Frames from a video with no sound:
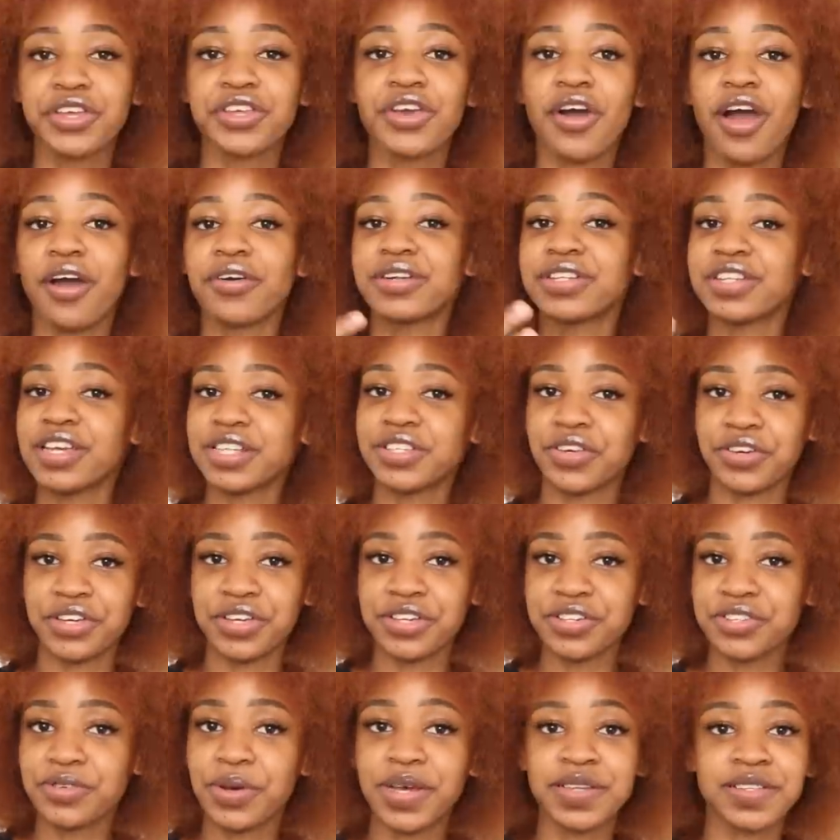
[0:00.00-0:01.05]
You're out here
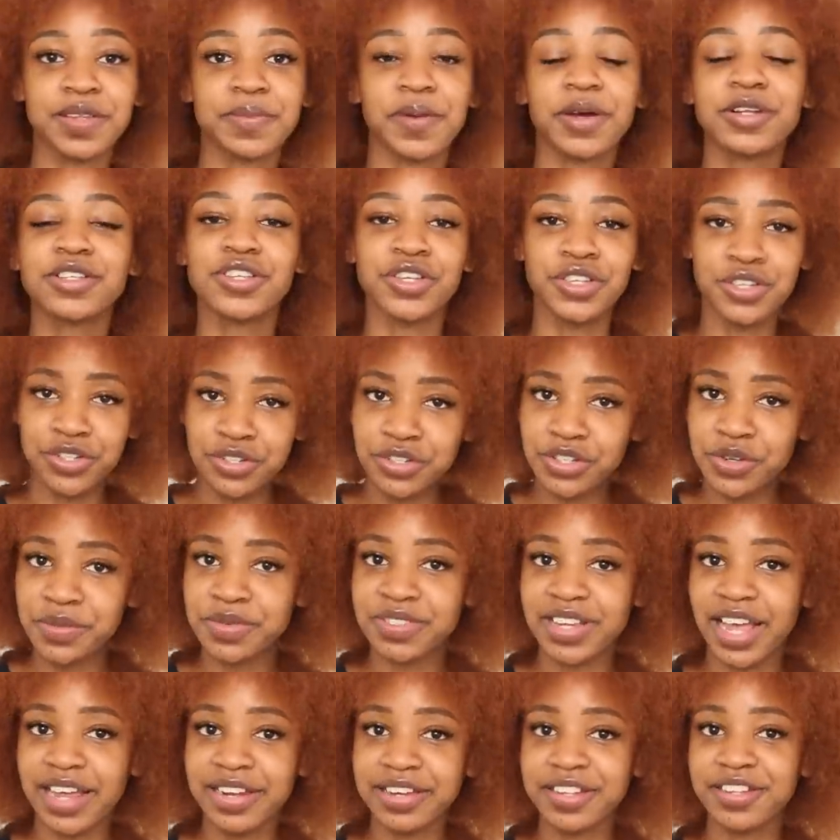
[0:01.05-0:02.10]
talking to us about your
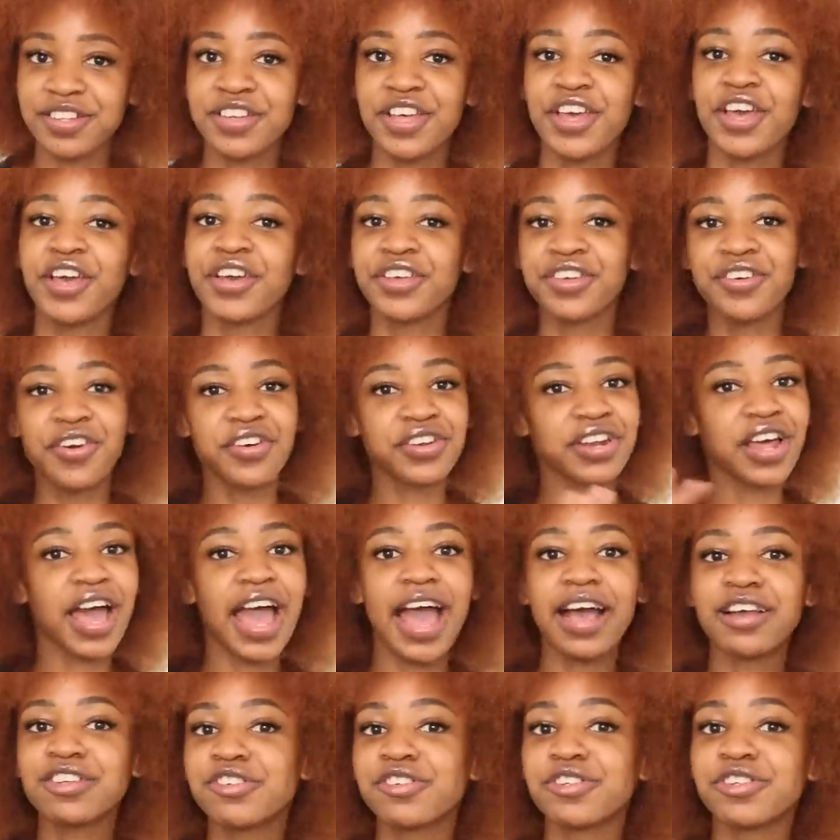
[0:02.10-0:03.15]
YouTube channel. You're on an
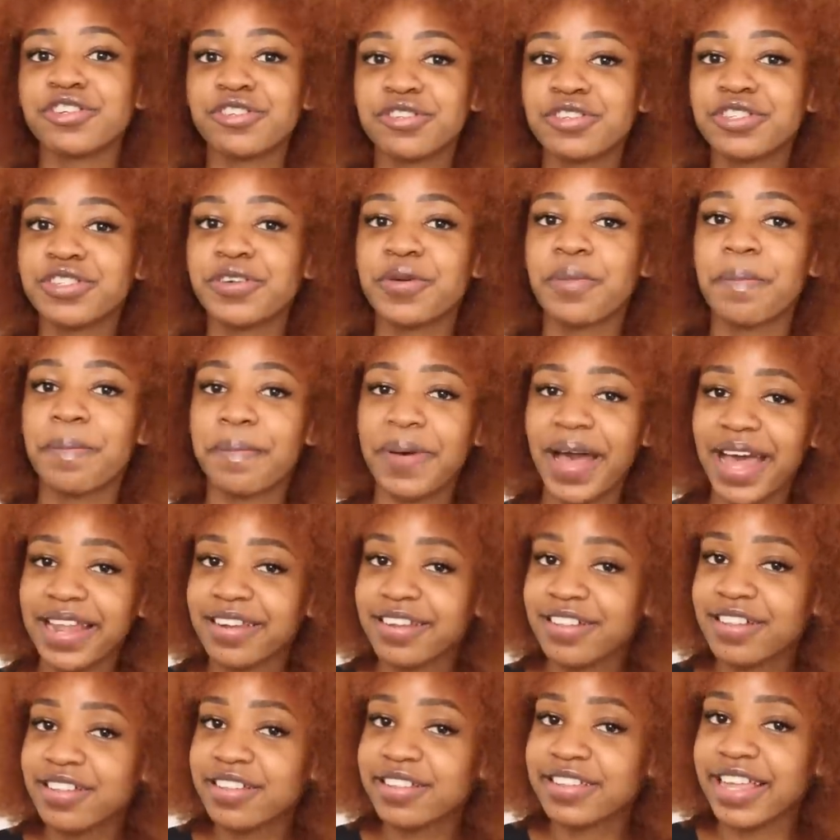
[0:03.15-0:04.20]
actual YouTube
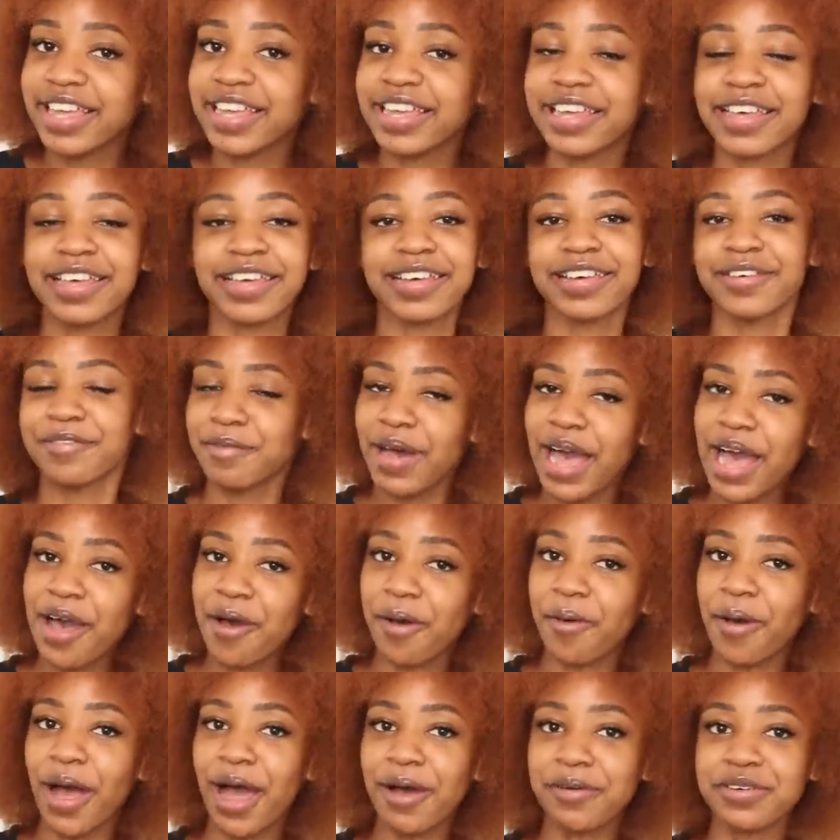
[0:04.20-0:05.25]
panel. Like,
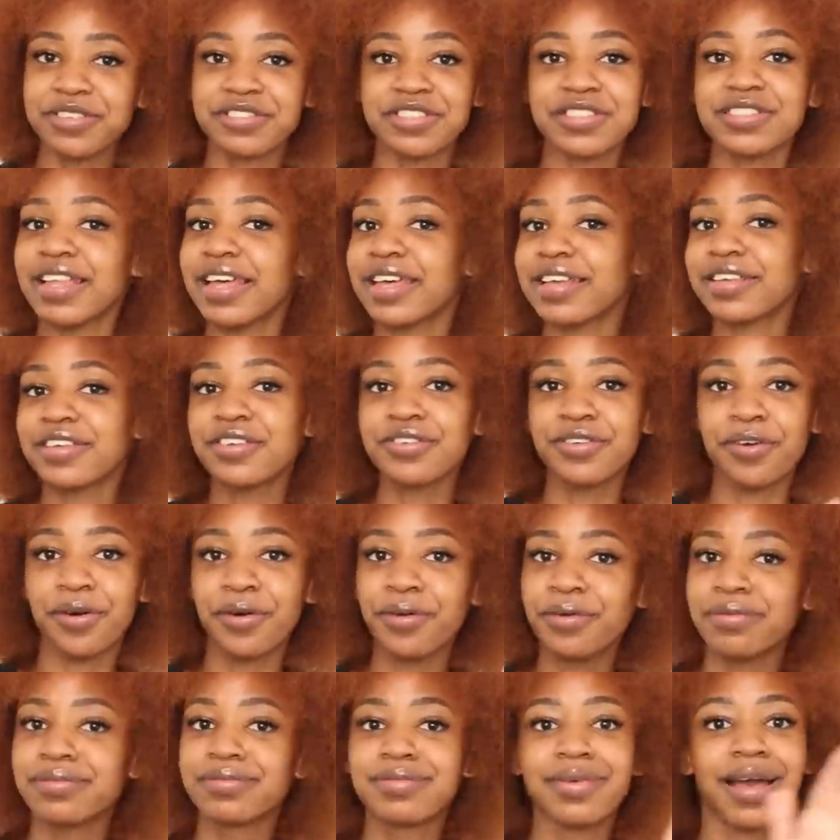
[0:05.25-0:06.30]
wow, I was just like, you
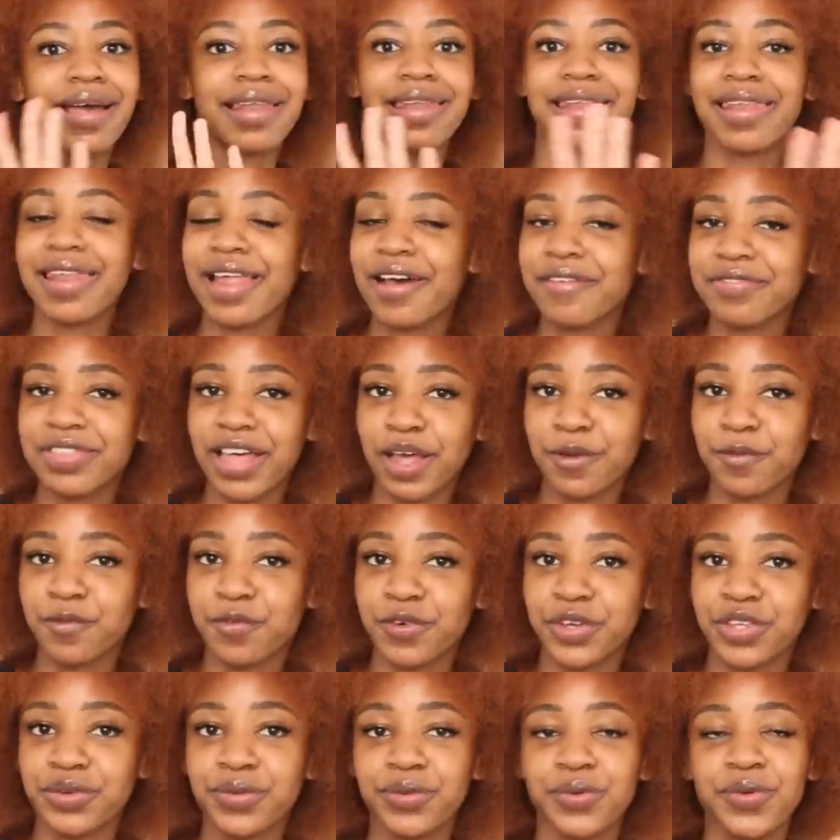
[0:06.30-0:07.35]
know, love that
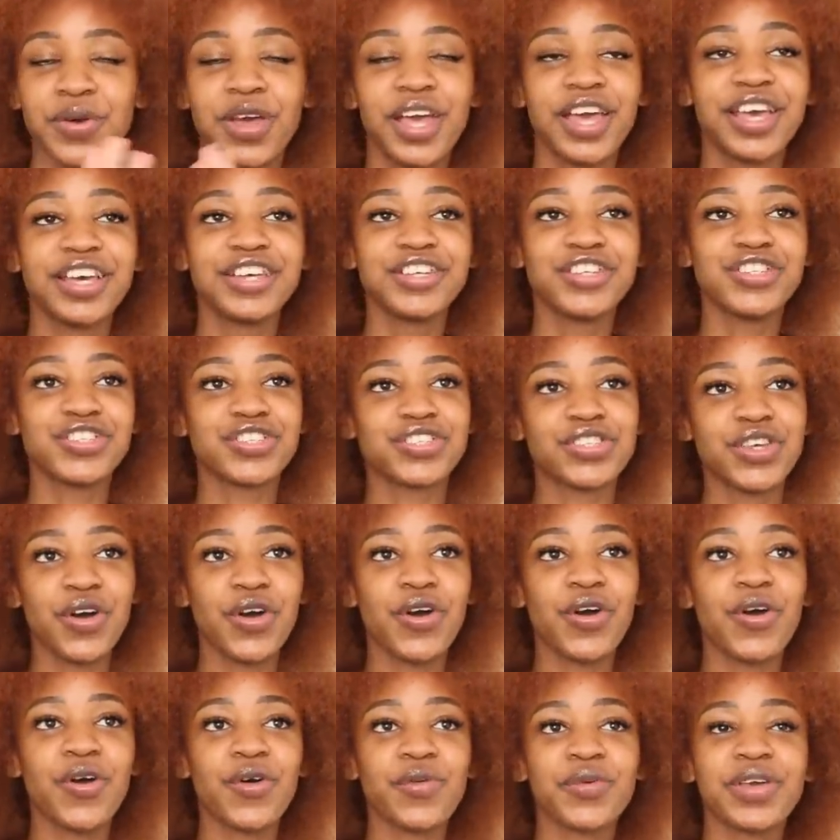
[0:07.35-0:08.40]
for you.
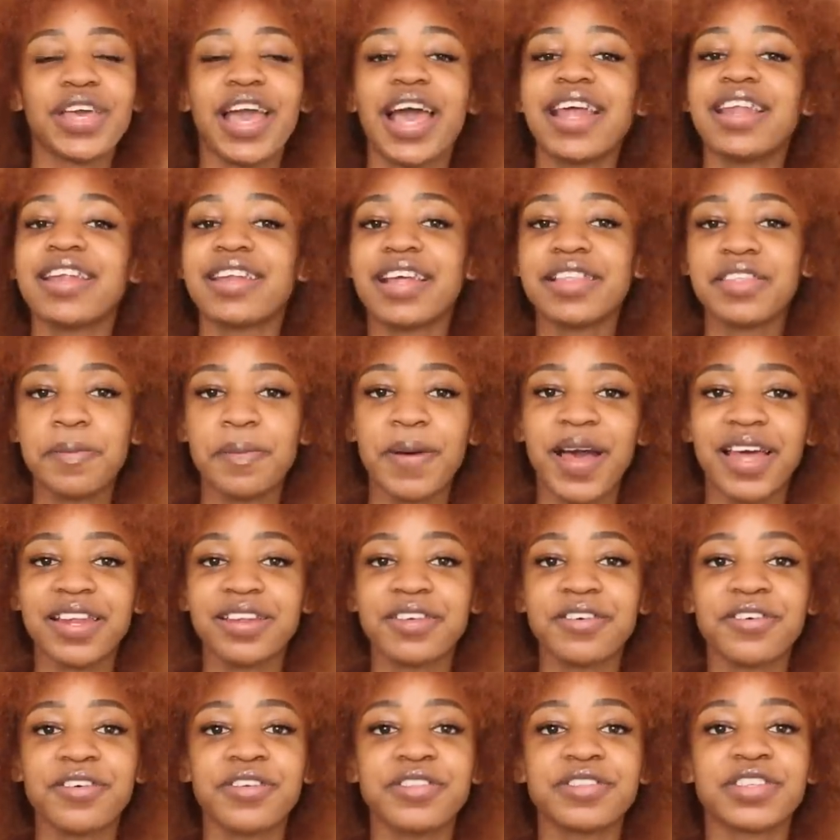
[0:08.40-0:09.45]
So we had another
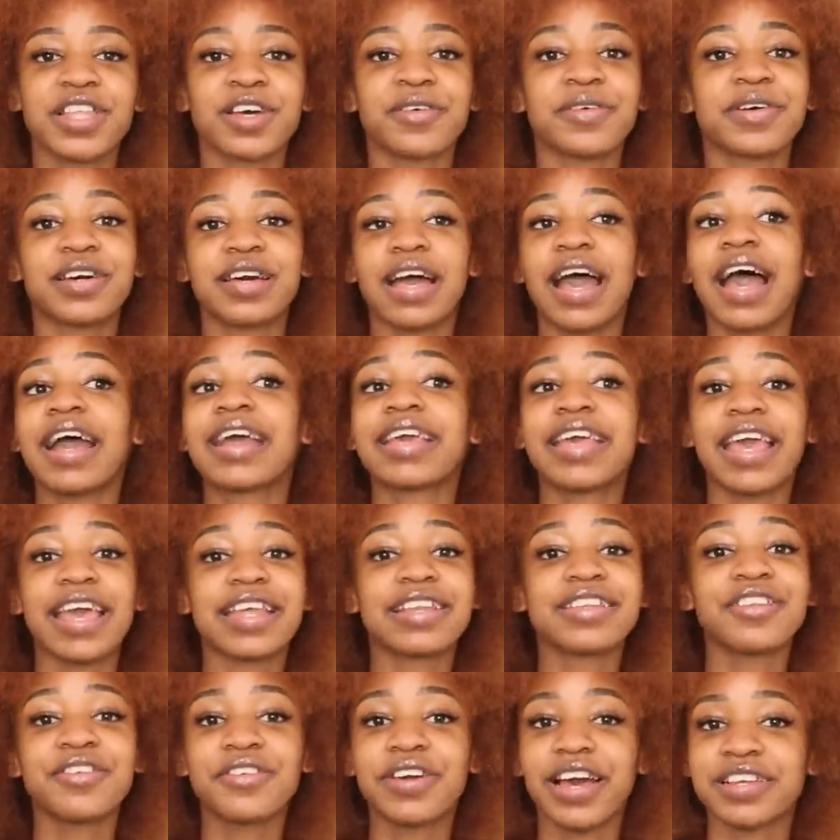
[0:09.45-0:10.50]
panel. There were,
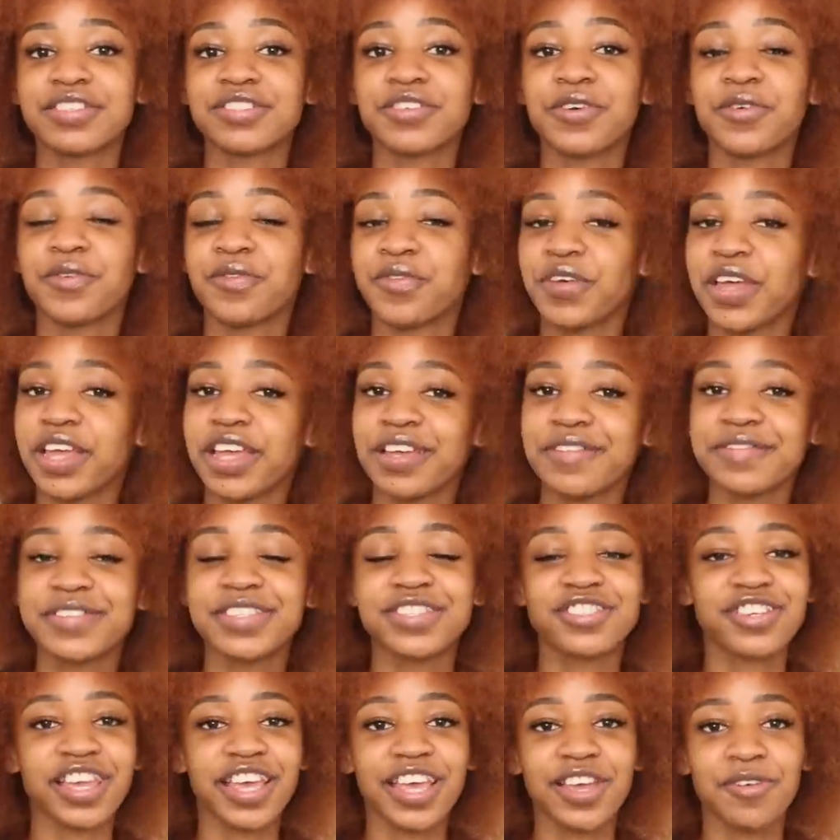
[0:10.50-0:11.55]
again, you guys, your
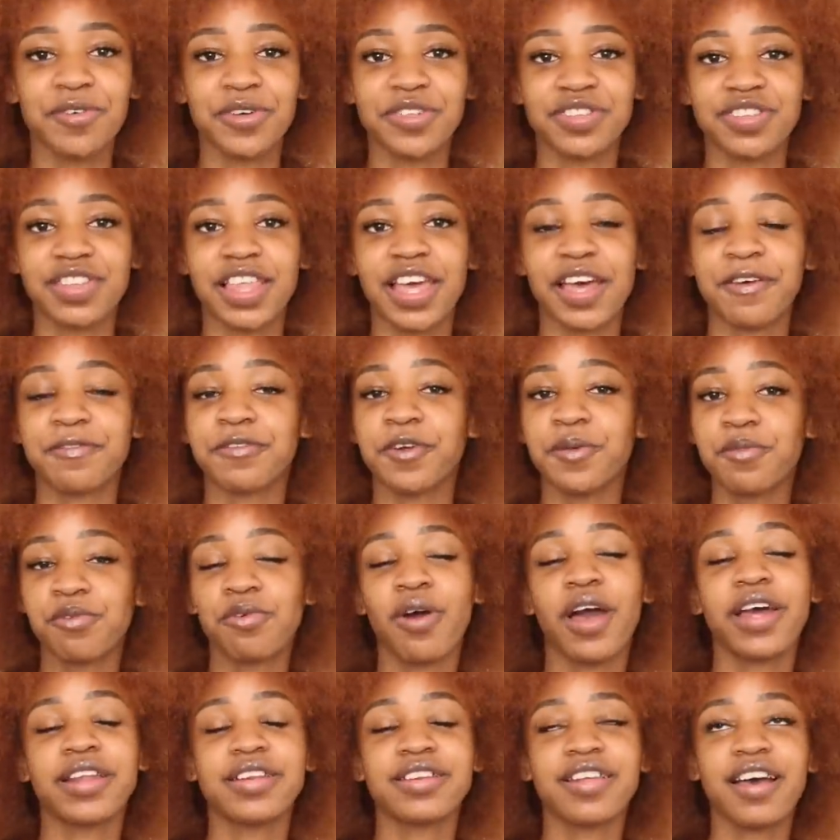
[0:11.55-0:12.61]
faves. Shay was there from
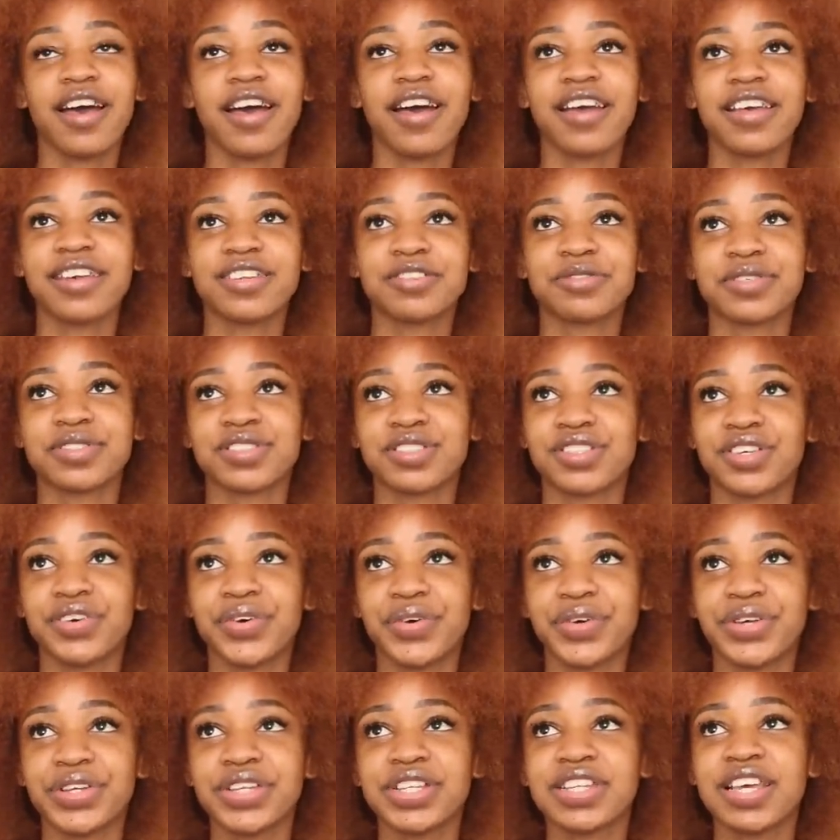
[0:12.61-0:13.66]
Rwanda. It was
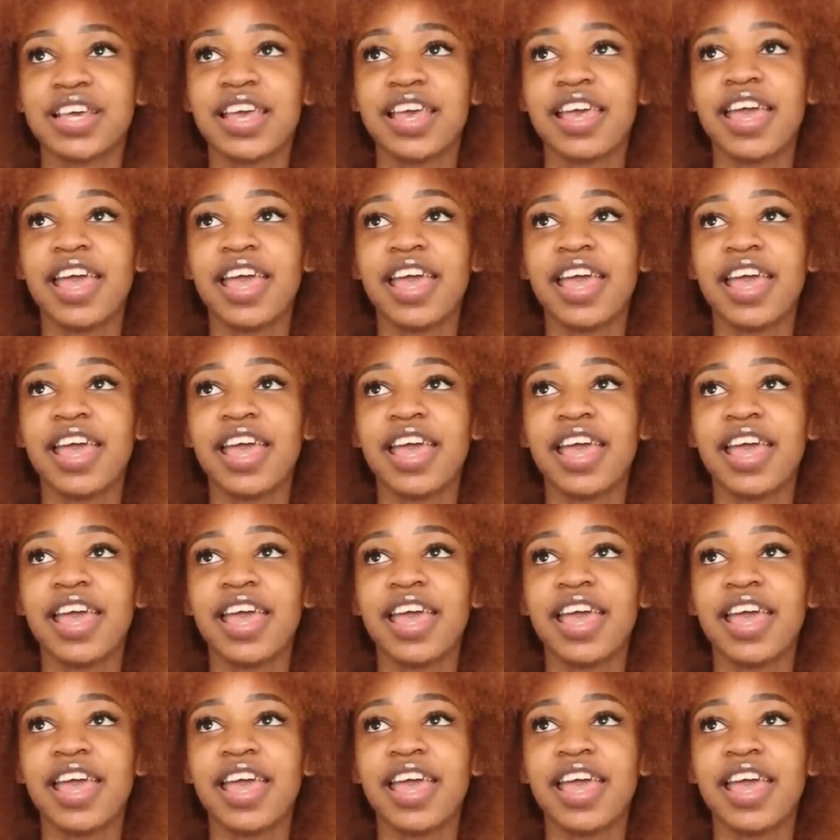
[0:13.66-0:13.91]
good.